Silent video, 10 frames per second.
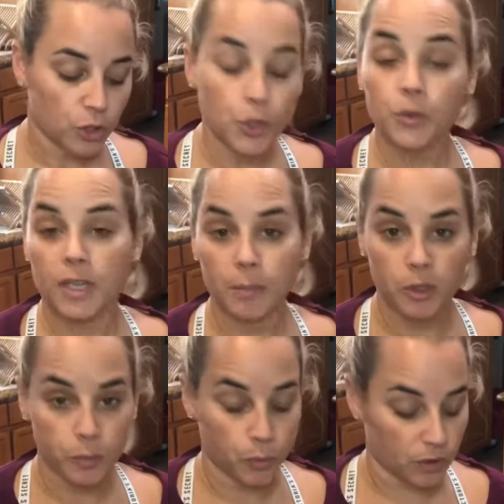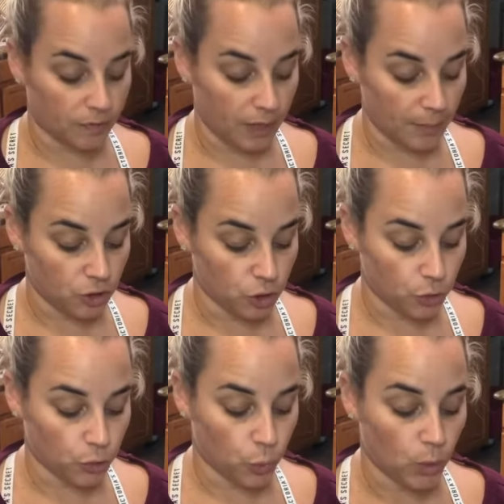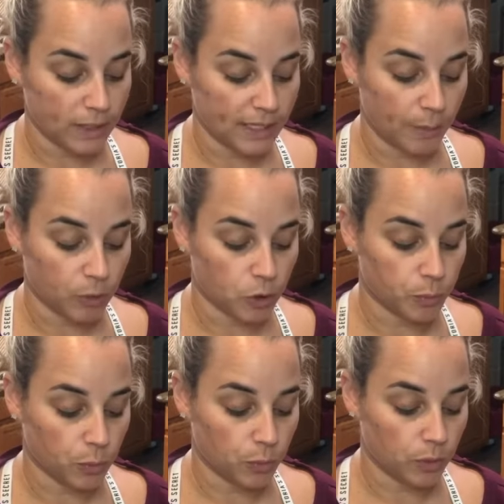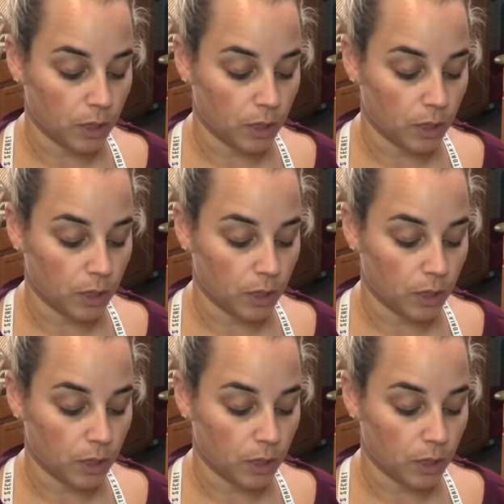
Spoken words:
2 tablespoons of lemon juice, 1 tablespoon